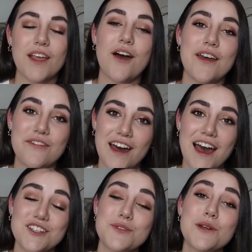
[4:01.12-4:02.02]
However,
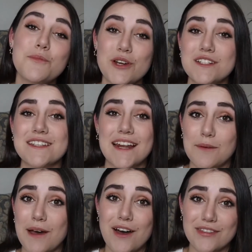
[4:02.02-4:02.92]
I just want to put a
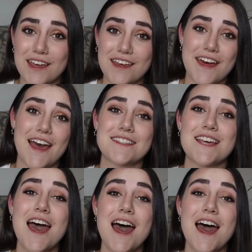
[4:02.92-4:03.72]
disclaimer out there that